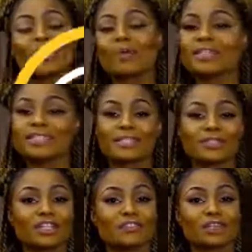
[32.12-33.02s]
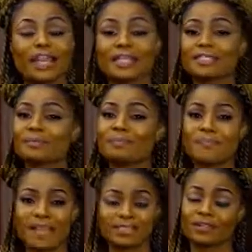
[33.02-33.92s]
always here to give you guys the
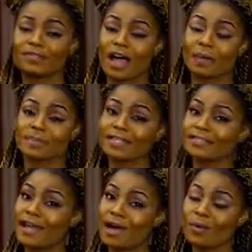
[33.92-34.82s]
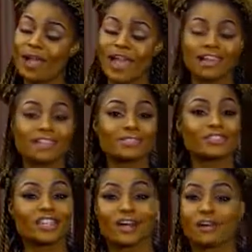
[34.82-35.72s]
best of apps. And now, let's go
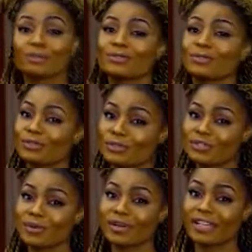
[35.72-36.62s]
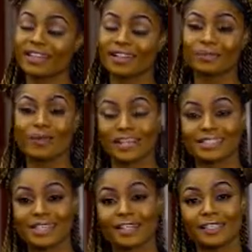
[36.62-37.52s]
check out how to use Songkick and what
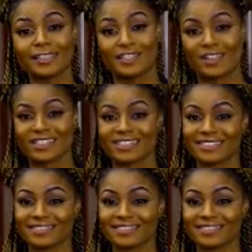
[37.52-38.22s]
exactly it does.